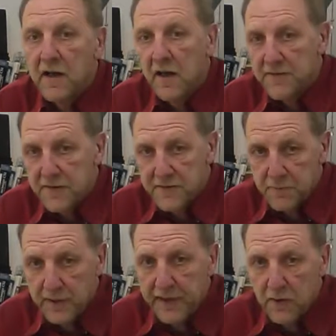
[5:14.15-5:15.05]
in the
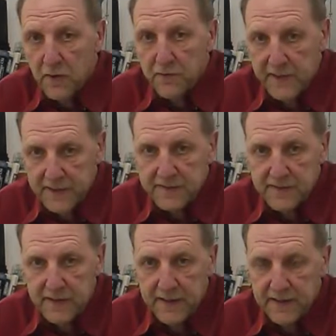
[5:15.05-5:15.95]
spring of
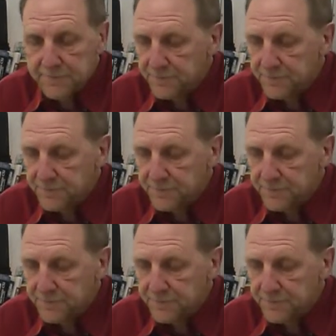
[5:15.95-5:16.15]
next year.